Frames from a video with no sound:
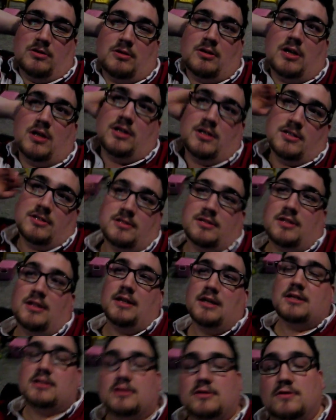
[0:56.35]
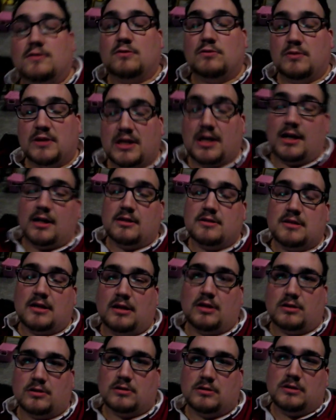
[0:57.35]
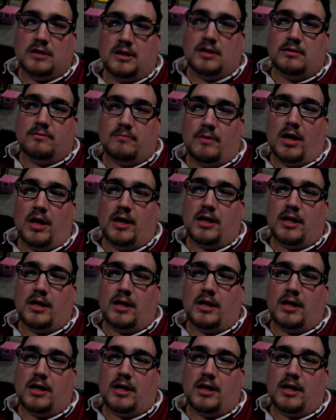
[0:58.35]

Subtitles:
because the next two weekends I learned that